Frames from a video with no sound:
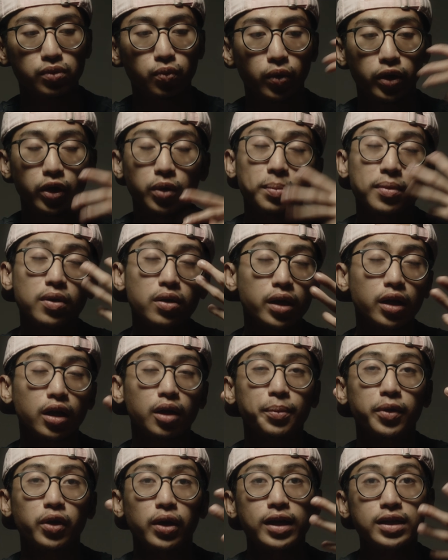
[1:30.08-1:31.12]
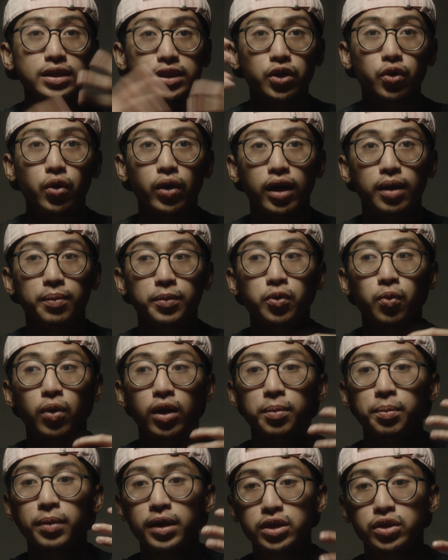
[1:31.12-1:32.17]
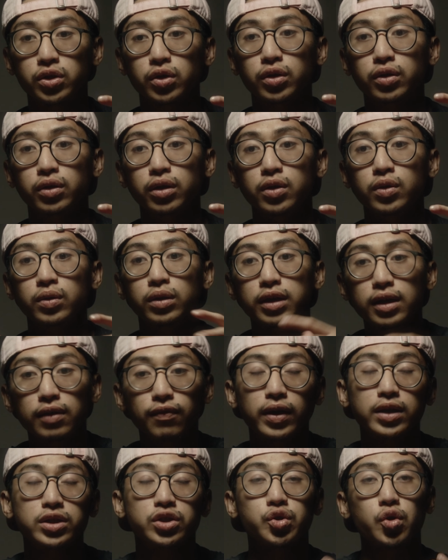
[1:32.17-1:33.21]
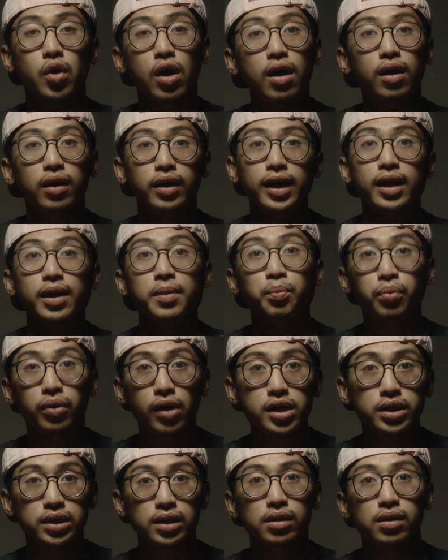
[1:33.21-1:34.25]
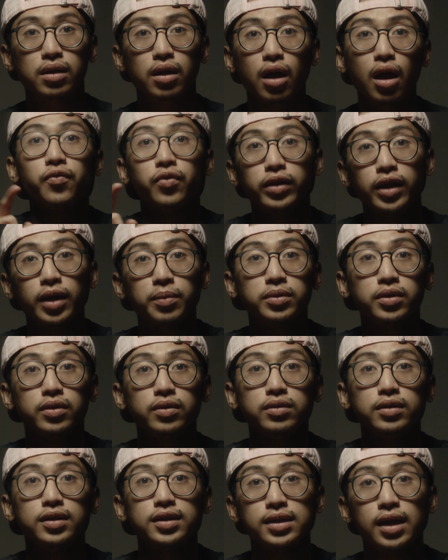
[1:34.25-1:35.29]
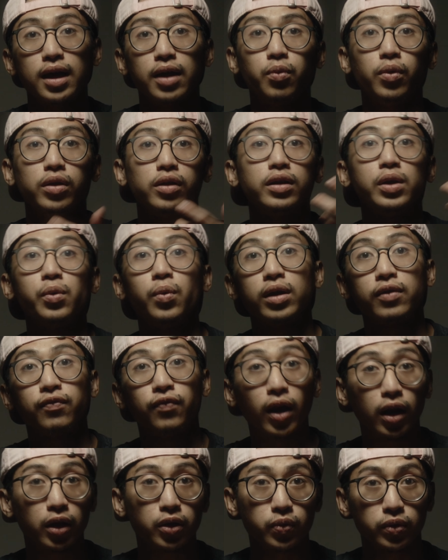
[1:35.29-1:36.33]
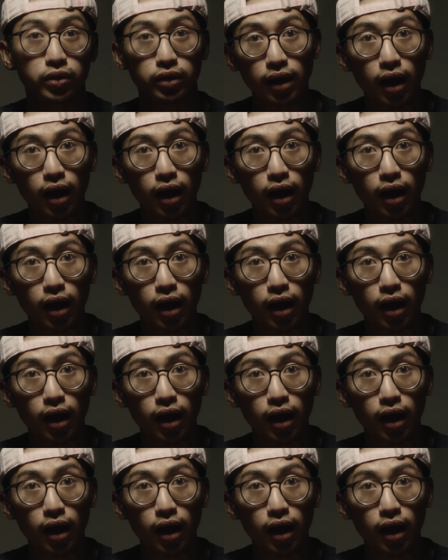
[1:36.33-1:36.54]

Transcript: When you're building up your Instagram, you want to make sure you leave a strong impression for them to decide whether they want to follow you or